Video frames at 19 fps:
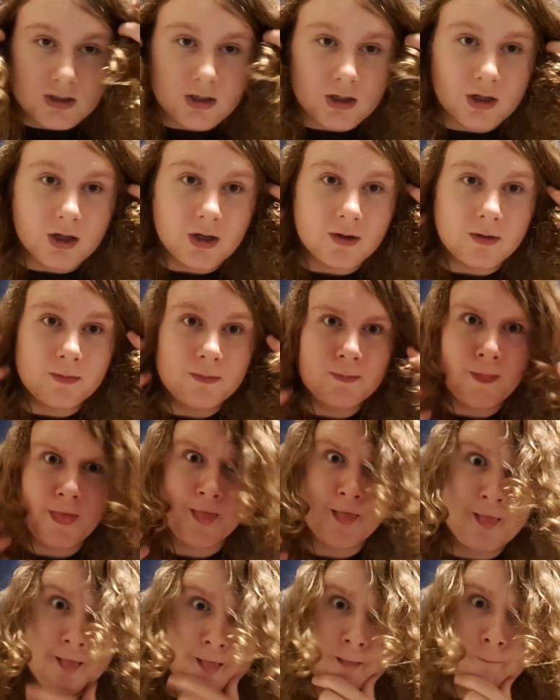today.
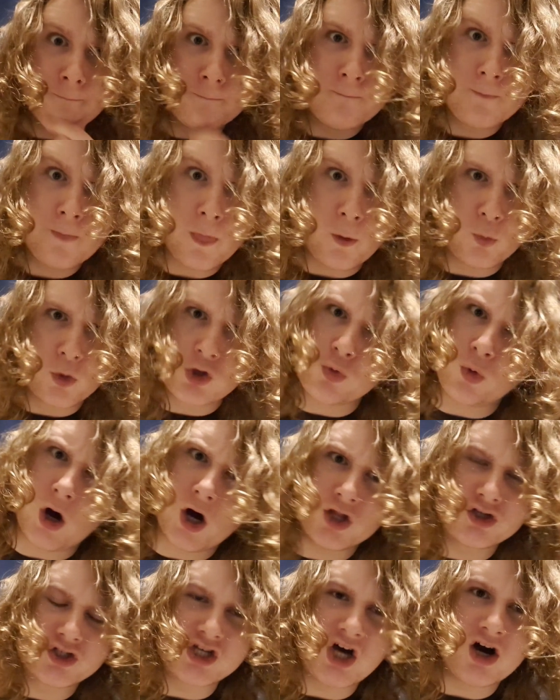Which
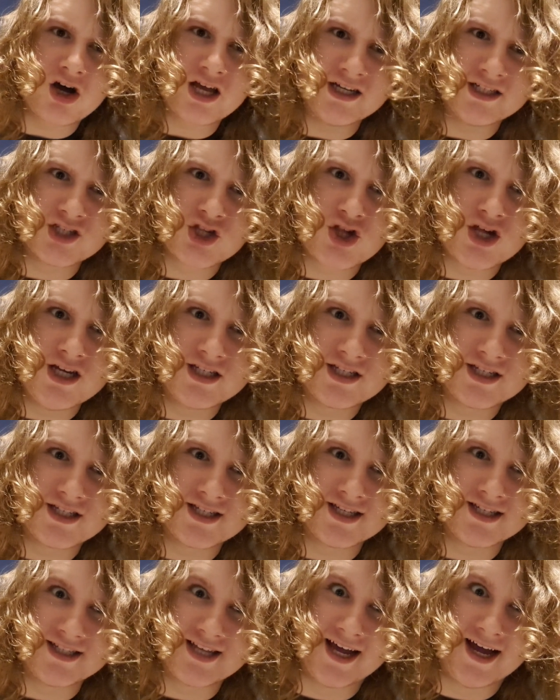one? There's all kinds of
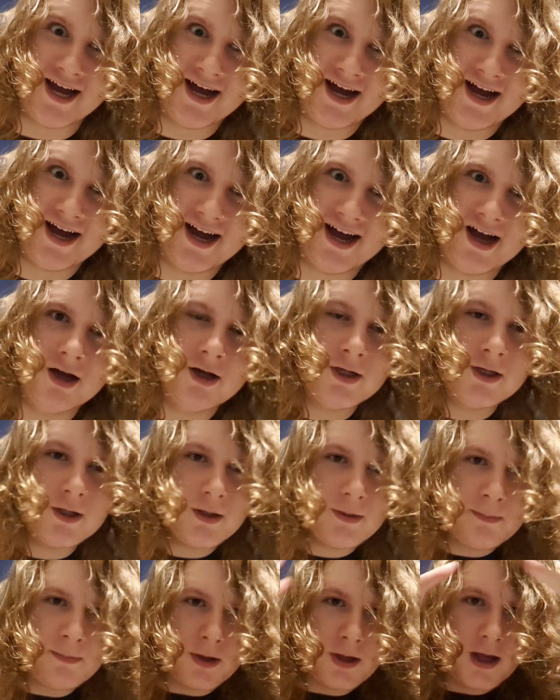Jesuses.
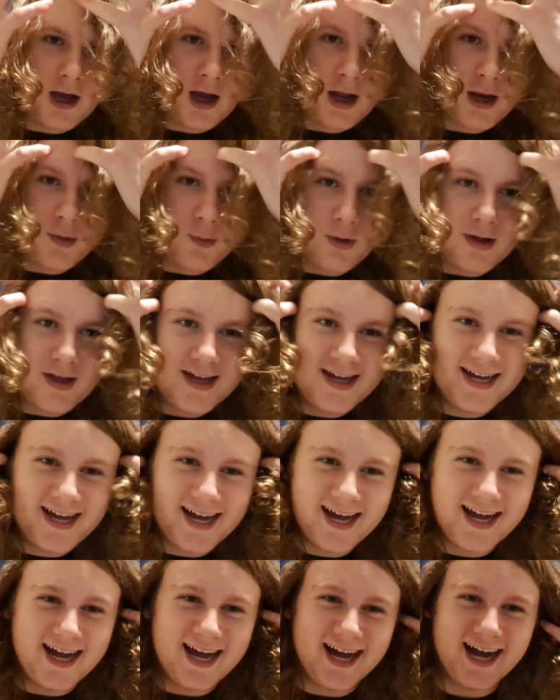But yeah, anyway,
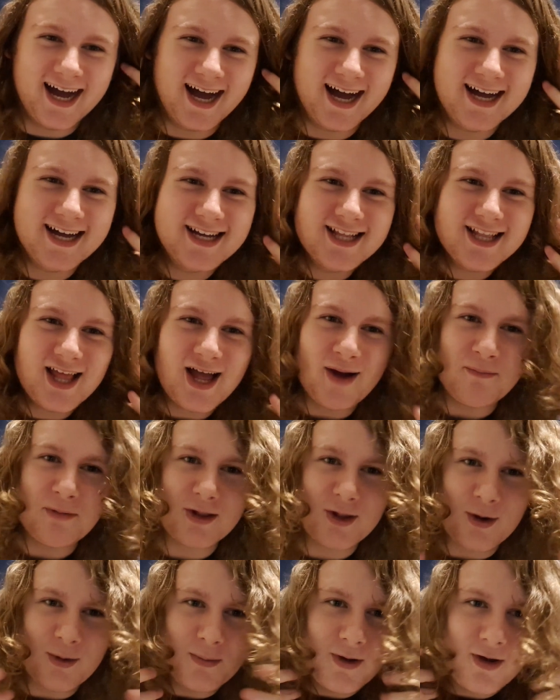I'm a
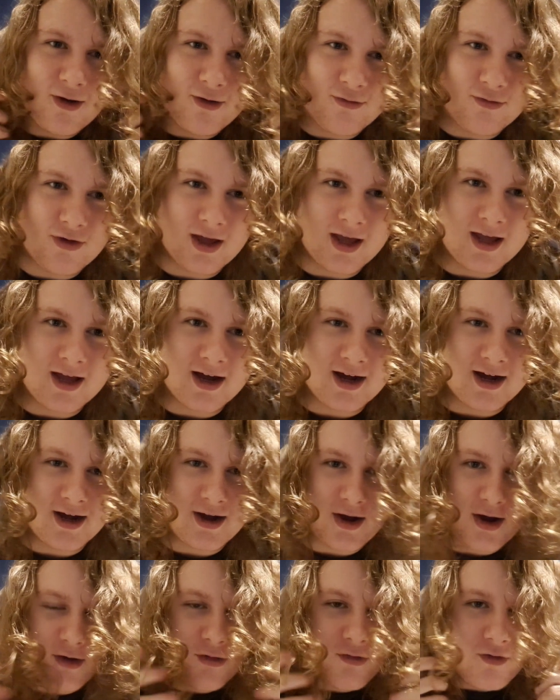little bit of
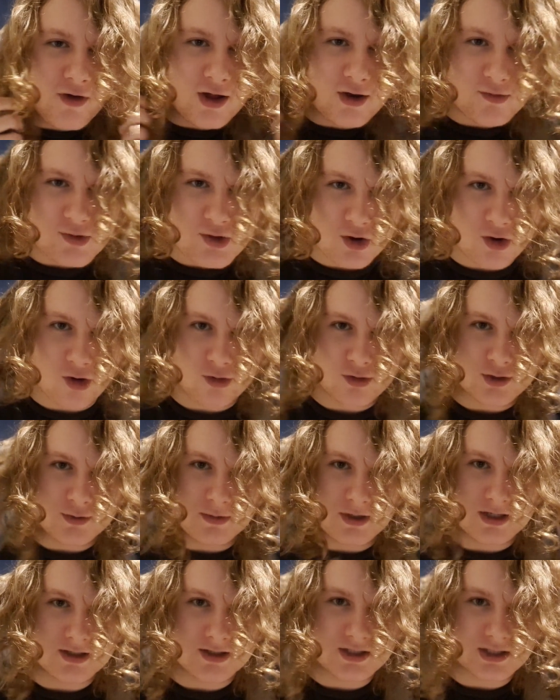a fan of Charles
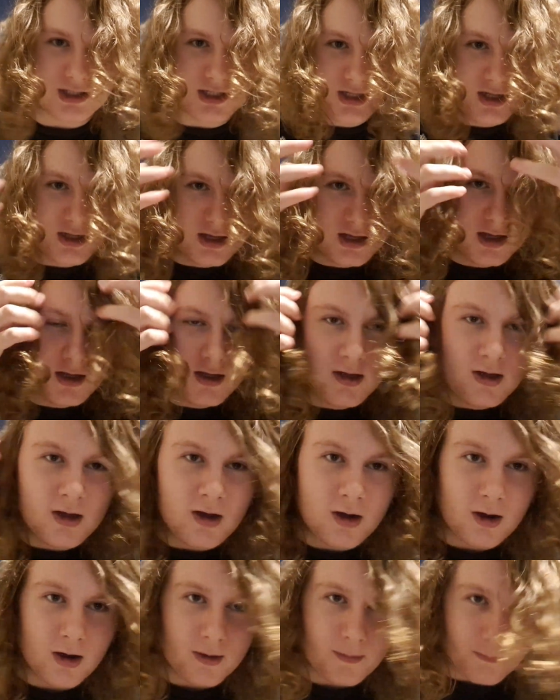Manson.
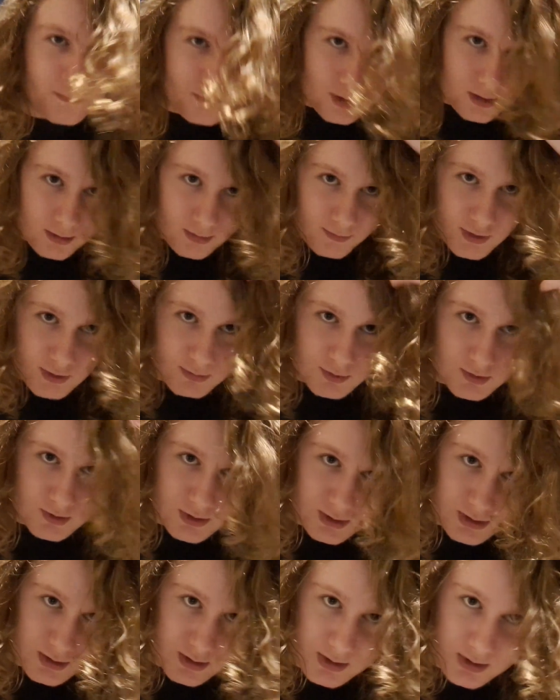I love his
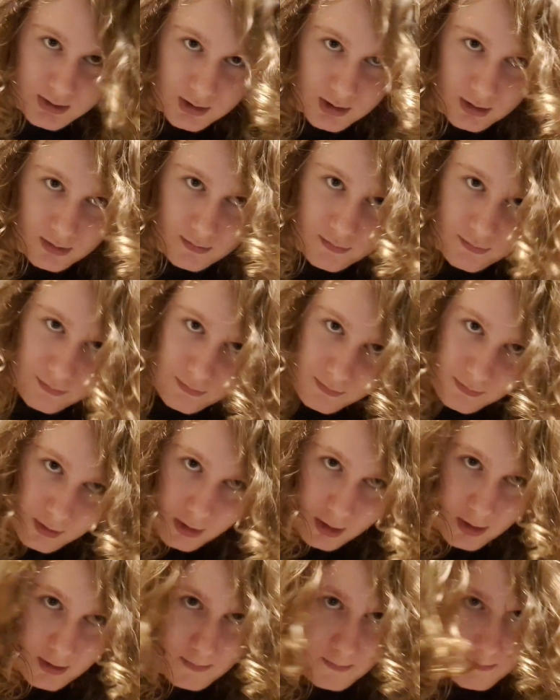music and stuff.
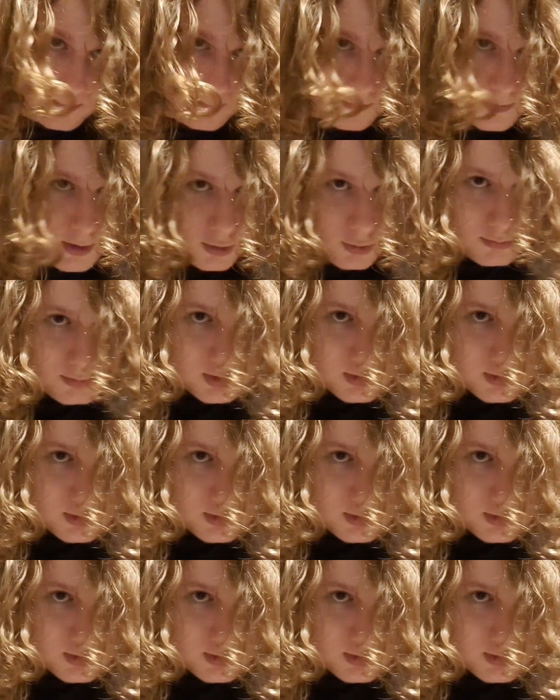I don't